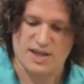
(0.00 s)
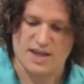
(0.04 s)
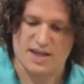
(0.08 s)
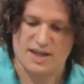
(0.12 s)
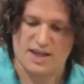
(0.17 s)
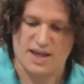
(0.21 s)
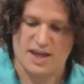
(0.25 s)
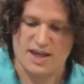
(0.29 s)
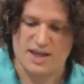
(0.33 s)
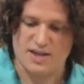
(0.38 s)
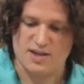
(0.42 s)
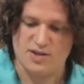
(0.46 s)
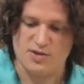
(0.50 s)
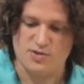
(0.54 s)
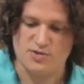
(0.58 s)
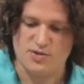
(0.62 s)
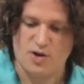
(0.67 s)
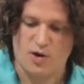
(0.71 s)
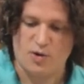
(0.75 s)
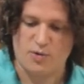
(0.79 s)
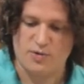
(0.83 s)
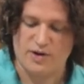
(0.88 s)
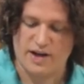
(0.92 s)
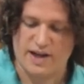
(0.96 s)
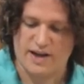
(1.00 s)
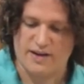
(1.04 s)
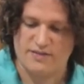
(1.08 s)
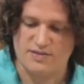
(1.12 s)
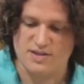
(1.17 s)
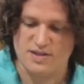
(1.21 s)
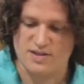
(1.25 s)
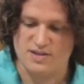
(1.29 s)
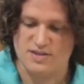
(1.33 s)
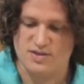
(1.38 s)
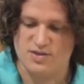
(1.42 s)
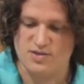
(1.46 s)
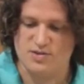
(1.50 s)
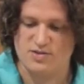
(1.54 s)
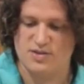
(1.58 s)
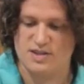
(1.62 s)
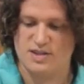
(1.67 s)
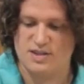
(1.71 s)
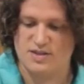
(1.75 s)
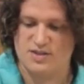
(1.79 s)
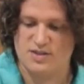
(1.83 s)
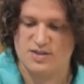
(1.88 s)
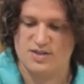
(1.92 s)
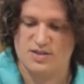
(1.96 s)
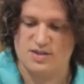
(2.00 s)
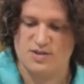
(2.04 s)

Again, you don't have to do this.